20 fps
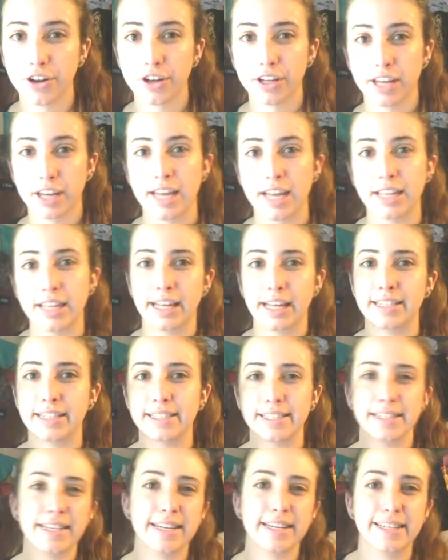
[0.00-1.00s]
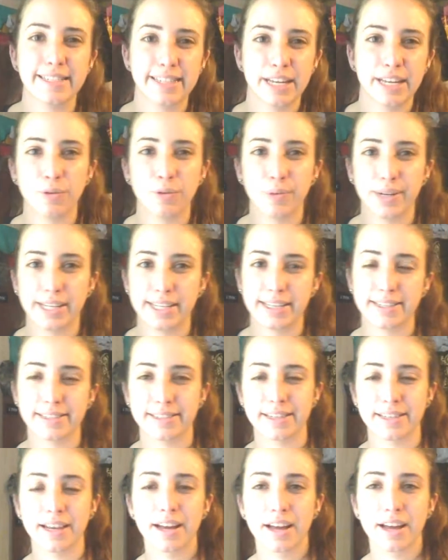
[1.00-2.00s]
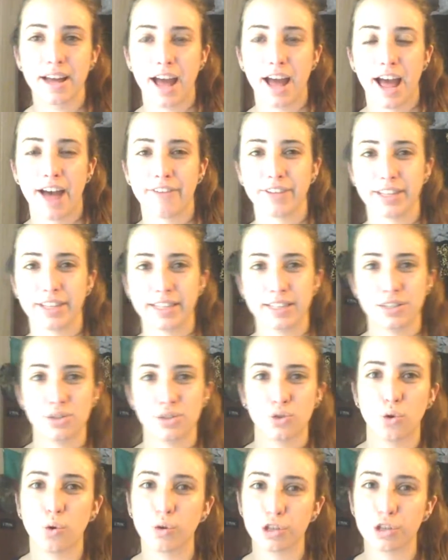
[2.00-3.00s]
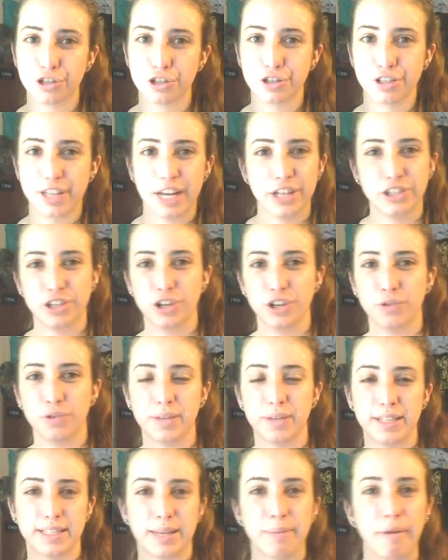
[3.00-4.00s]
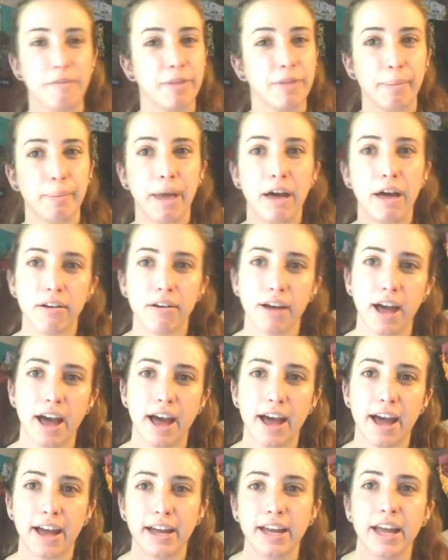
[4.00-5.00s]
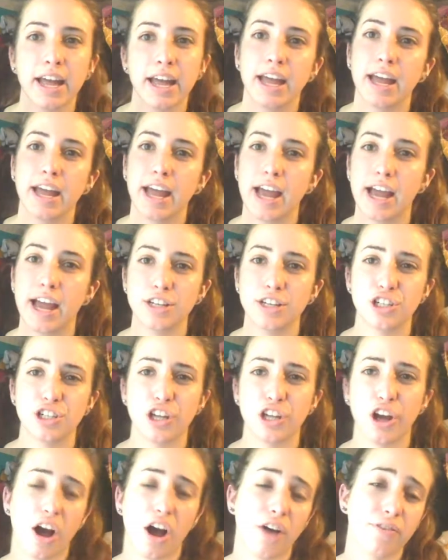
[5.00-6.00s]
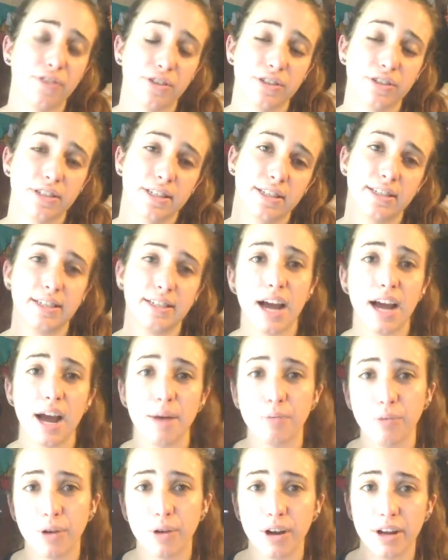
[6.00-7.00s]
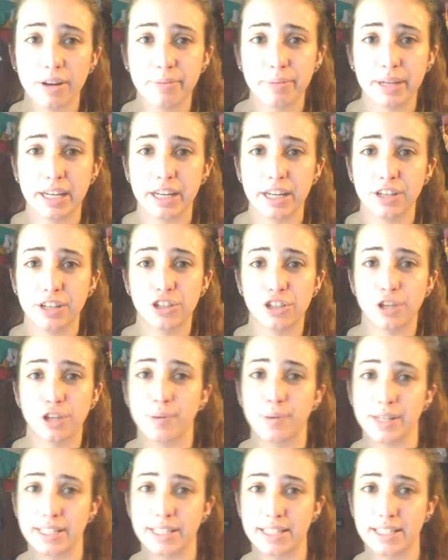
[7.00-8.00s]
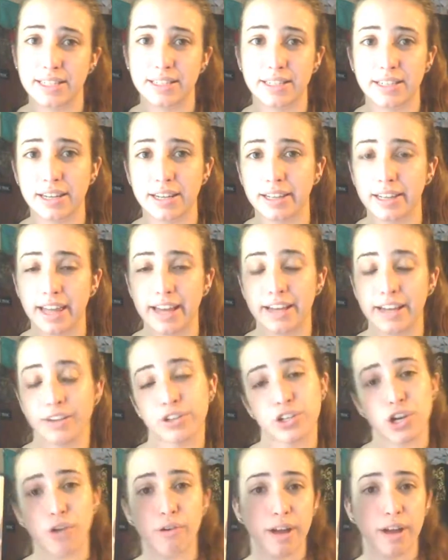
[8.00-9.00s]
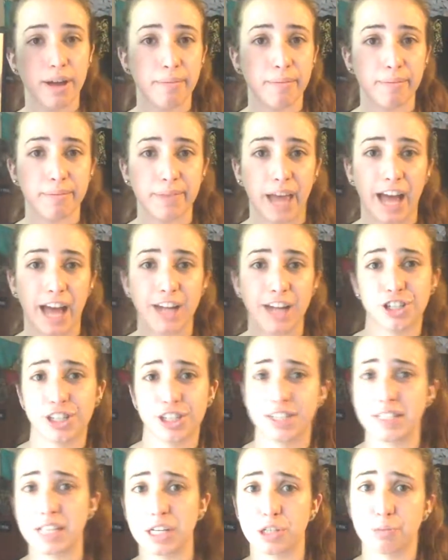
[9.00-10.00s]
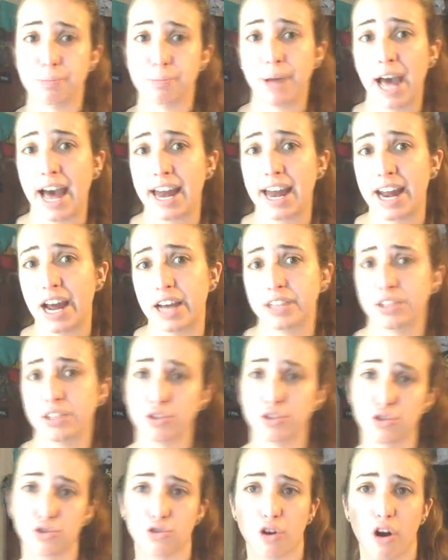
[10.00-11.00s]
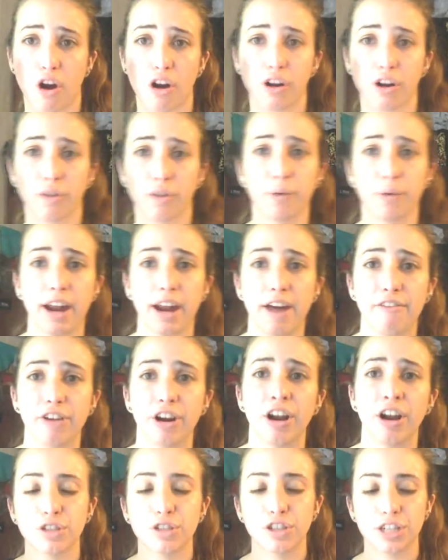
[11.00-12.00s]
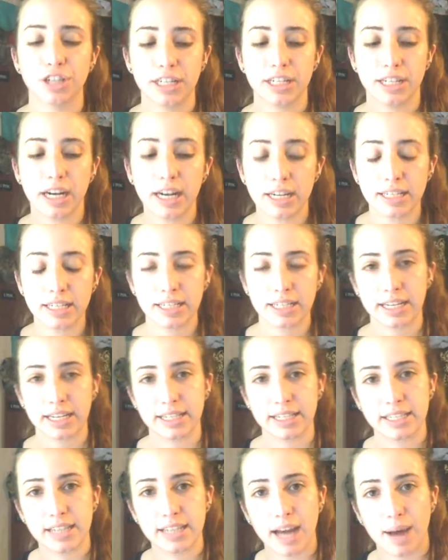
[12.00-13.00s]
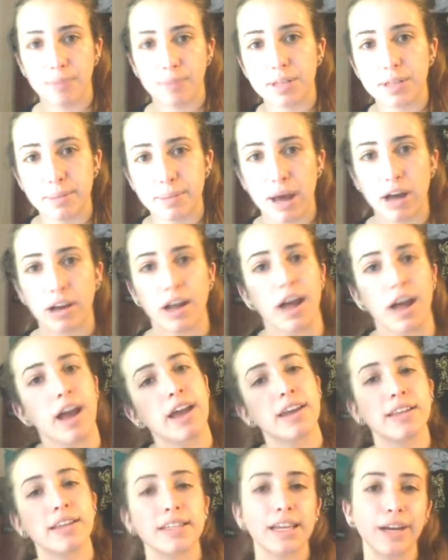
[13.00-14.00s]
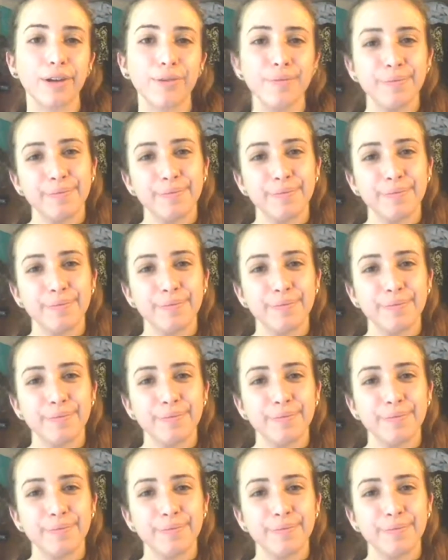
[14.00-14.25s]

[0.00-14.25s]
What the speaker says: Kate like sneaks in when he's having this torture session with some of the Malachi, and she offers to stab one because she wants to like show him that she's such a badass and strong and whatever. She does like stab this Malachi and is like,